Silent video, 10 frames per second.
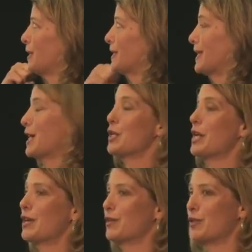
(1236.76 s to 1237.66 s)
scared
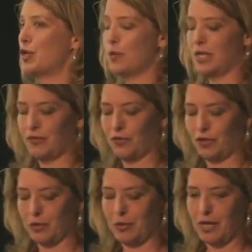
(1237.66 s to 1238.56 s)
out of the U.S.
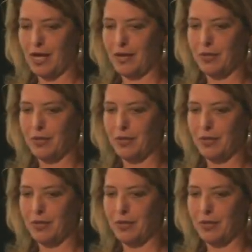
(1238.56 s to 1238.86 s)
food supply